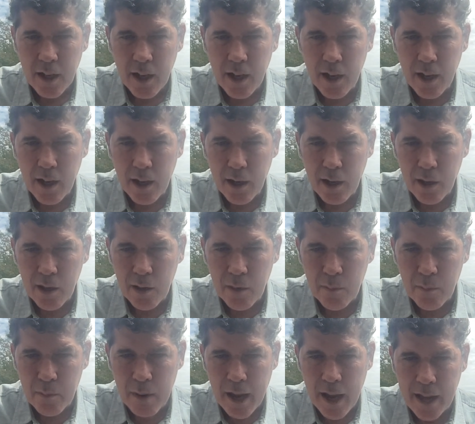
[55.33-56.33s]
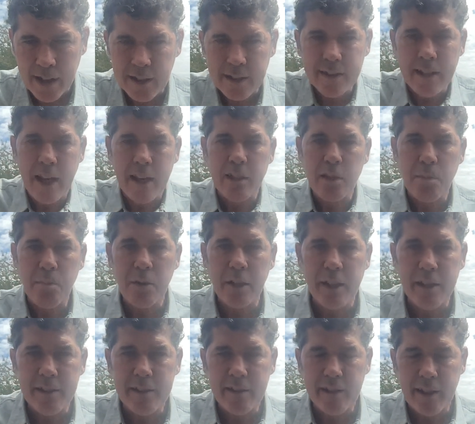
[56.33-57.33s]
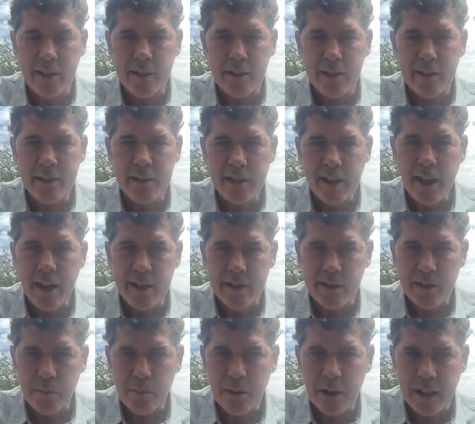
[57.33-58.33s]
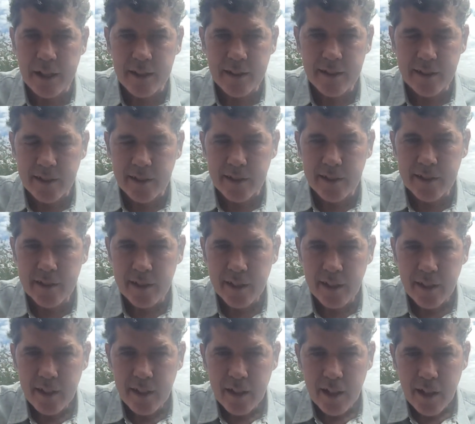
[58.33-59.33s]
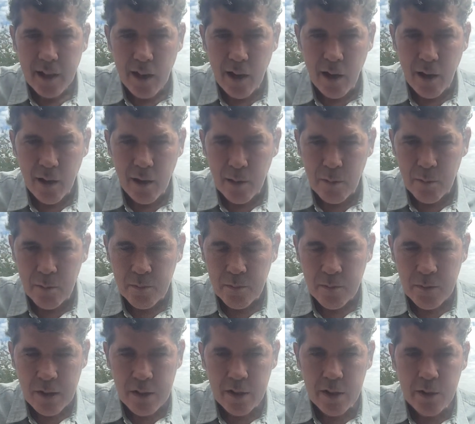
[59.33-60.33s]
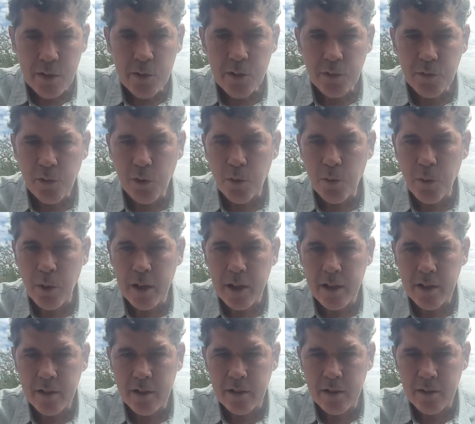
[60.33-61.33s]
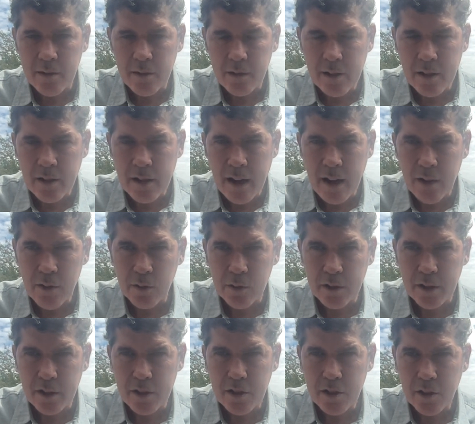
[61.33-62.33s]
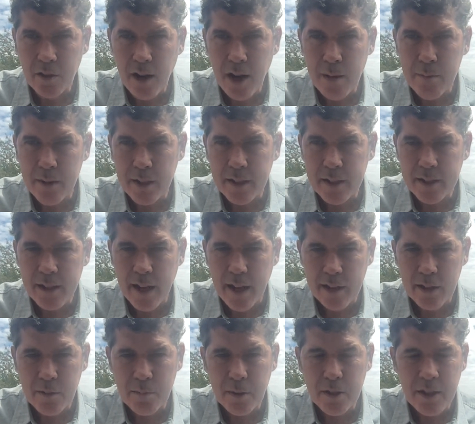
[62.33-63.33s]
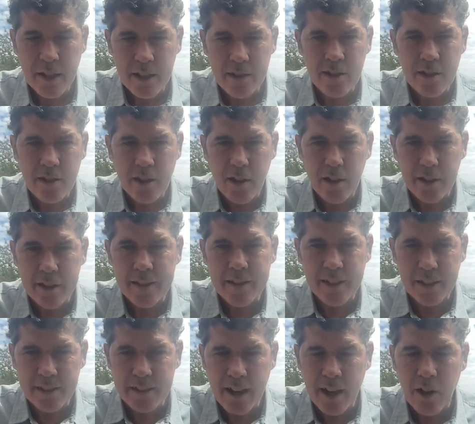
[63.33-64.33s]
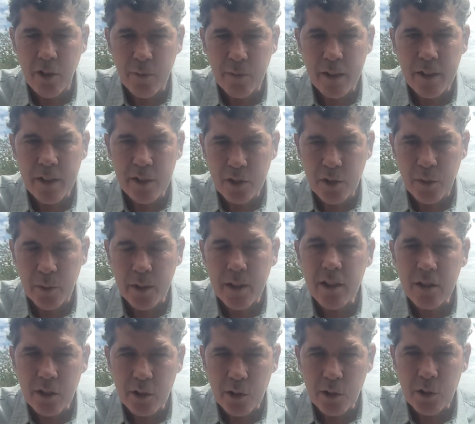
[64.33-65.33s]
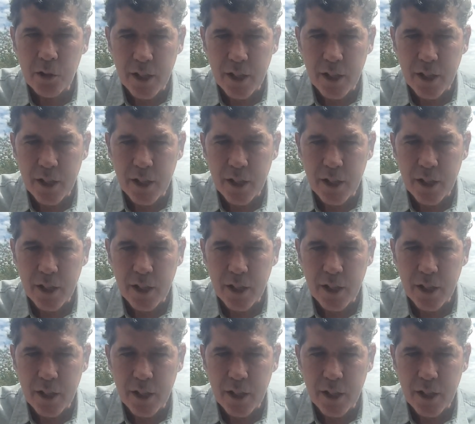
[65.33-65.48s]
and it takes place in these kinds of places. Very useful when not only describing a text, but then starting to delve into it a little